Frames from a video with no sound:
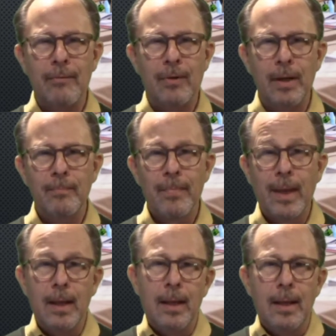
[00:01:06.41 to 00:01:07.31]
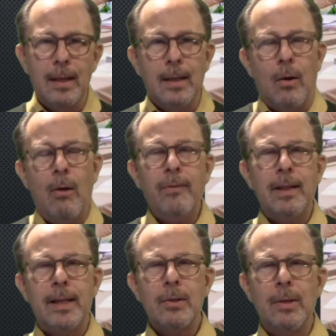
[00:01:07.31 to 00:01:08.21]
fun. Hopefully
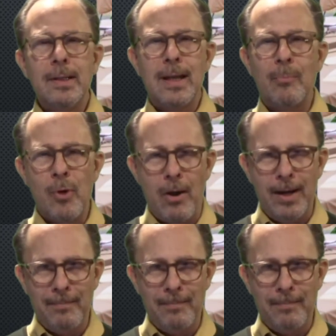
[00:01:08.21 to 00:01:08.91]
that's only temporary.